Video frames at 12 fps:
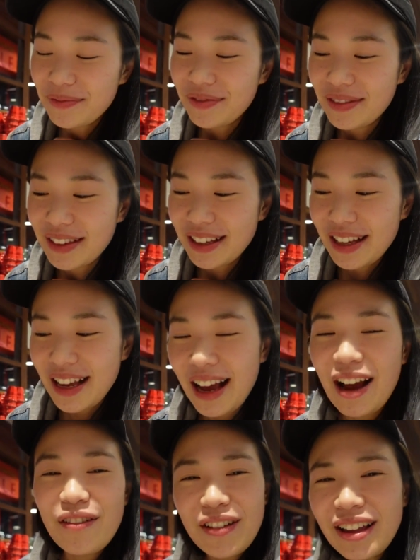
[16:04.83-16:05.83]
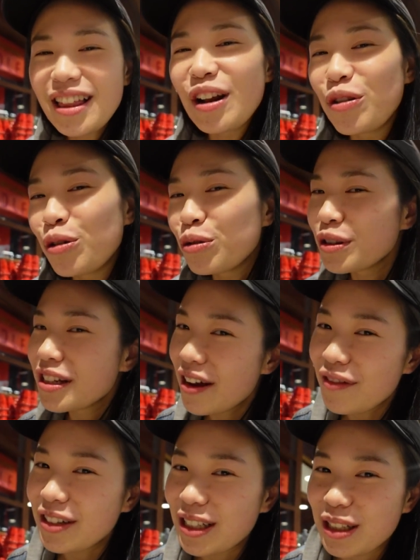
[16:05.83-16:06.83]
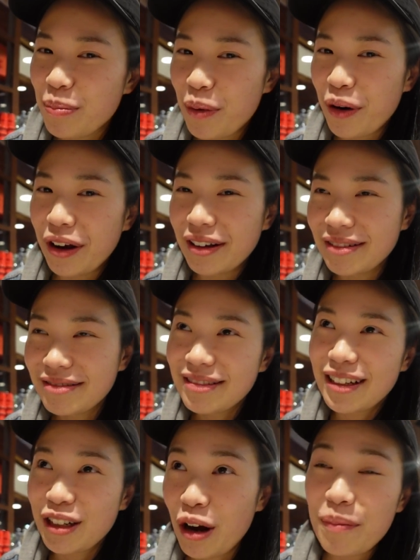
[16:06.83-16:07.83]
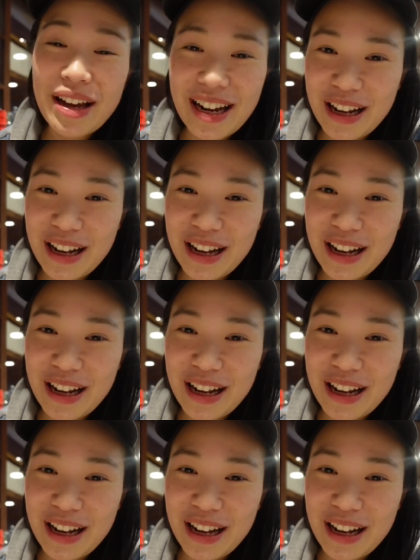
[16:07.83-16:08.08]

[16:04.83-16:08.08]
I feel like their noodles never disappoint. Not me